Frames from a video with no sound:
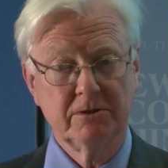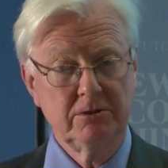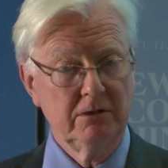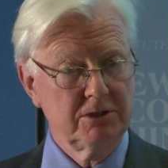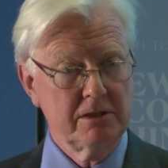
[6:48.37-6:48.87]
it's
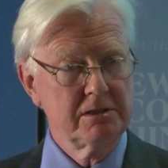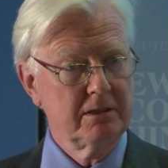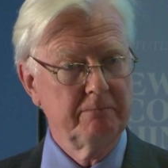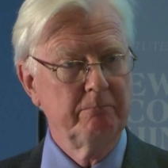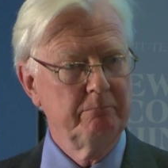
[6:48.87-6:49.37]
not just
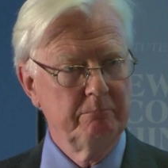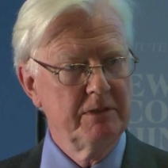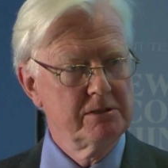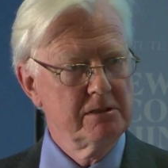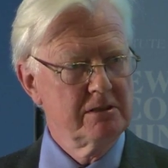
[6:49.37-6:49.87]
a
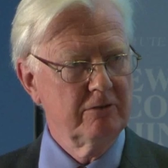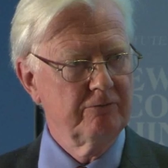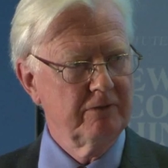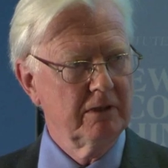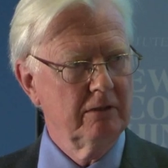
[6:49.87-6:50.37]
business
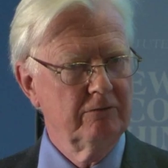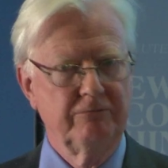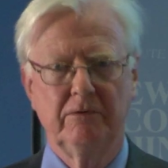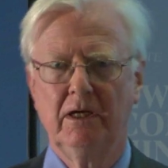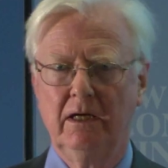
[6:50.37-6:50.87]
of, of